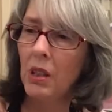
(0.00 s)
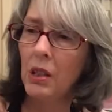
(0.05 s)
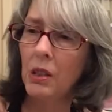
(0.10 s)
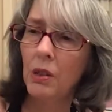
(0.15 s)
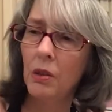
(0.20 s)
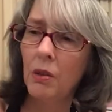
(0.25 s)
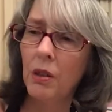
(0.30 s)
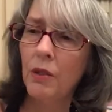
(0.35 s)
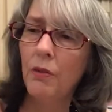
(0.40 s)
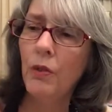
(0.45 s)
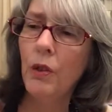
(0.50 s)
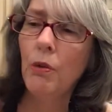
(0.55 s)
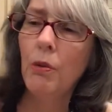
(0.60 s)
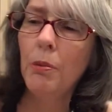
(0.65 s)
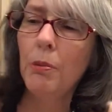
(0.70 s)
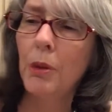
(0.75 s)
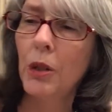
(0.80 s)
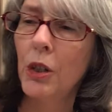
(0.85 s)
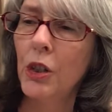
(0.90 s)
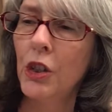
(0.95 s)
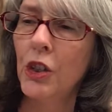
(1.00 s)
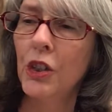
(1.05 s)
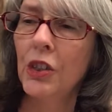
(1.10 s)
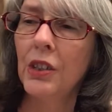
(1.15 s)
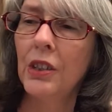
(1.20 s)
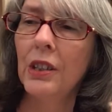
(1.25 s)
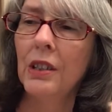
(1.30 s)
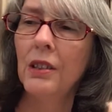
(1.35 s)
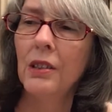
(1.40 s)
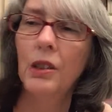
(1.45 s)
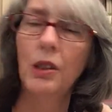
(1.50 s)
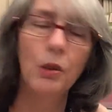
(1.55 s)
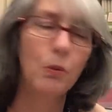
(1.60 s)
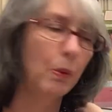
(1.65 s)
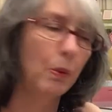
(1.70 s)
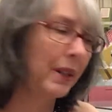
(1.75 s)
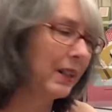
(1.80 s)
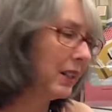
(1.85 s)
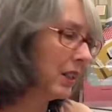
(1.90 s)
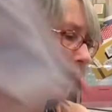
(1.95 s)
So if you were purchasing the
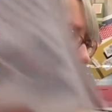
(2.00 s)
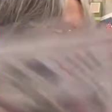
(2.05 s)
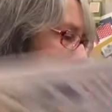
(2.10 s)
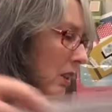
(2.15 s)
suite,